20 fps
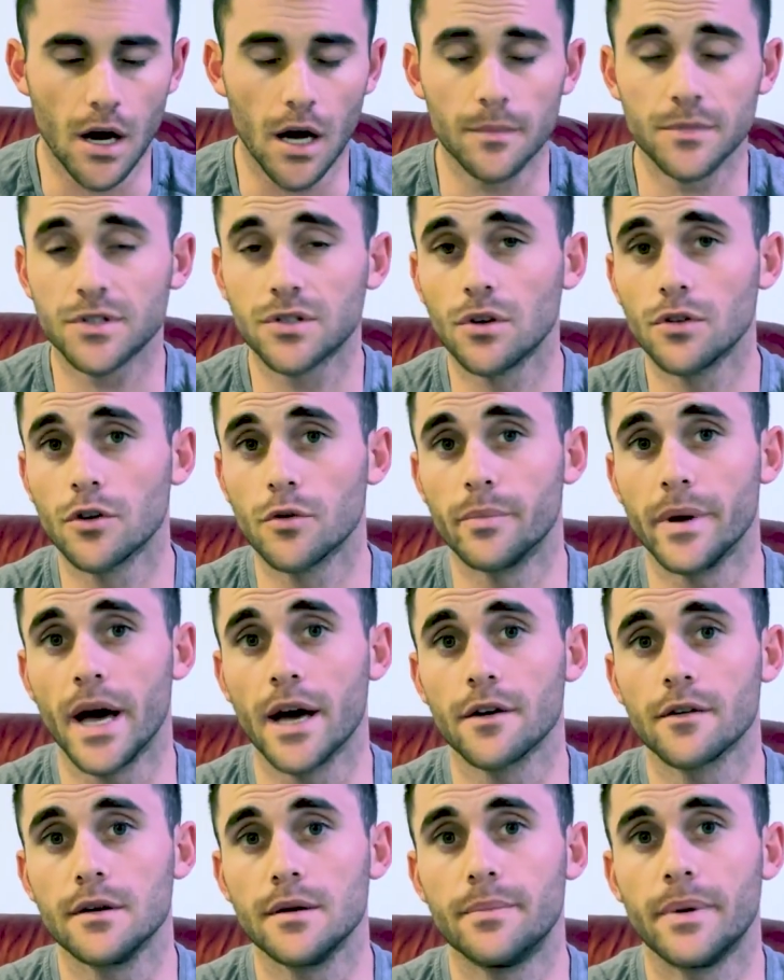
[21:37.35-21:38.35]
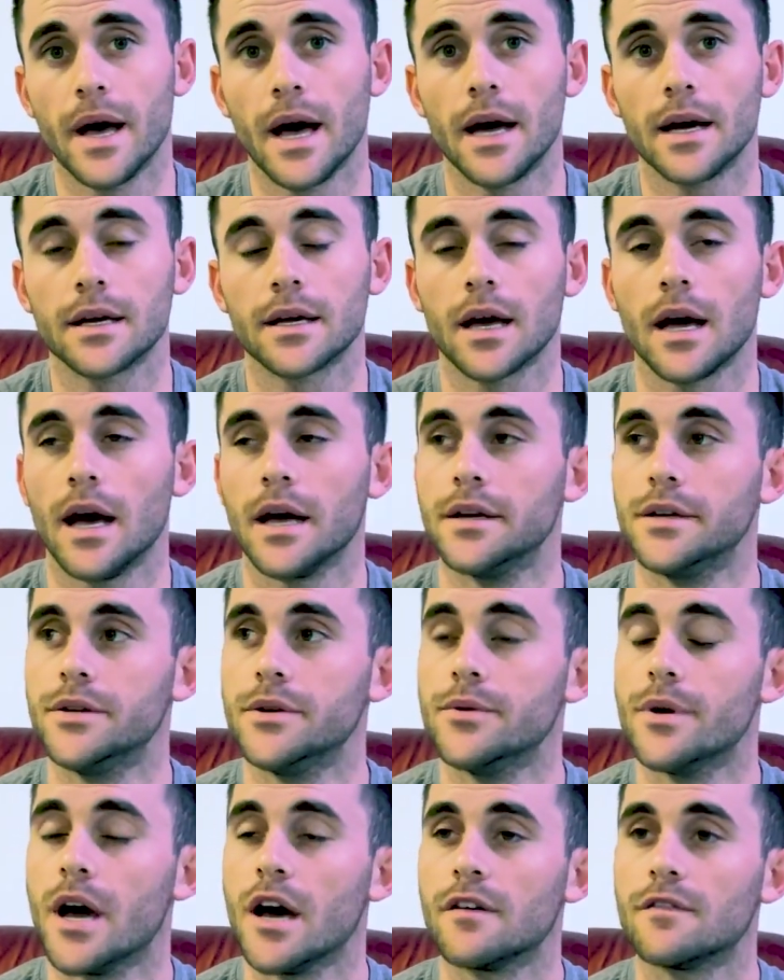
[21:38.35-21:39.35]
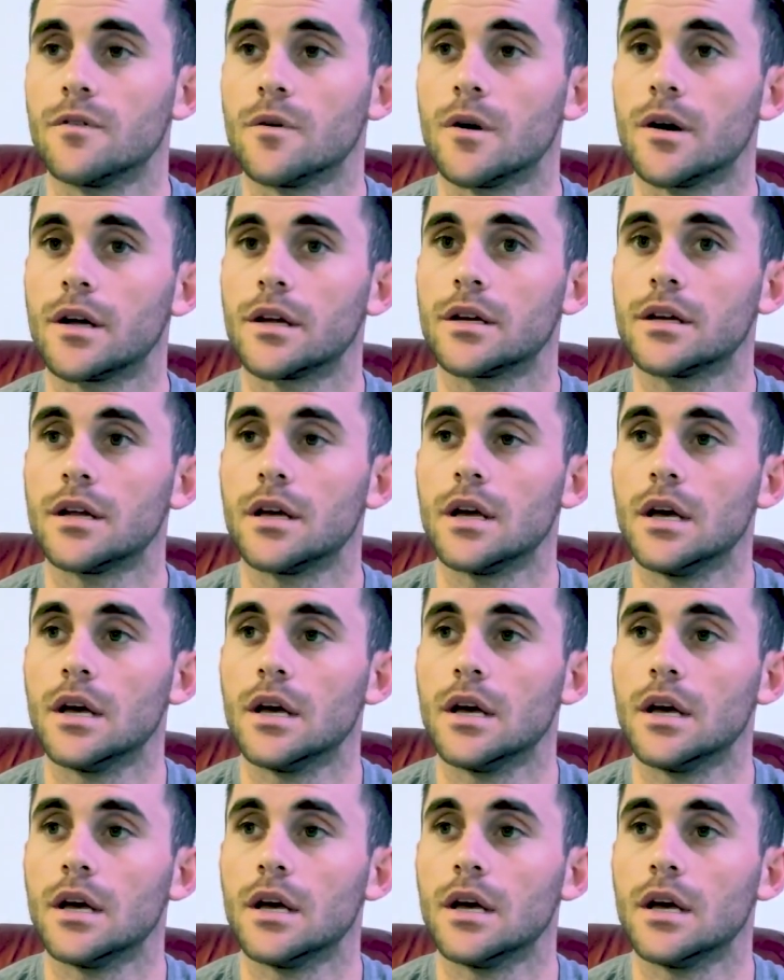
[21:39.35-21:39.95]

Solar battery pack, I do have one.